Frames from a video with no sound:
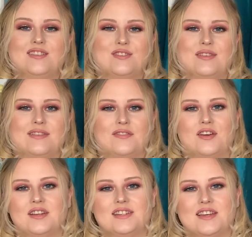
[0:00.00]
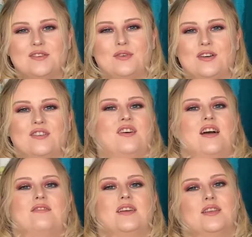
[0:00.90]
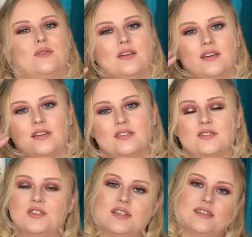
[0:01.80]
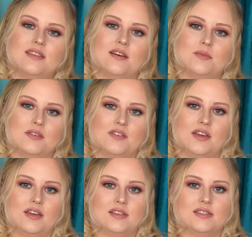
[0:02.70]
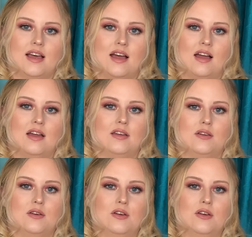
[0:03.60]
So if I've got a day where I really want to chisel out my face, I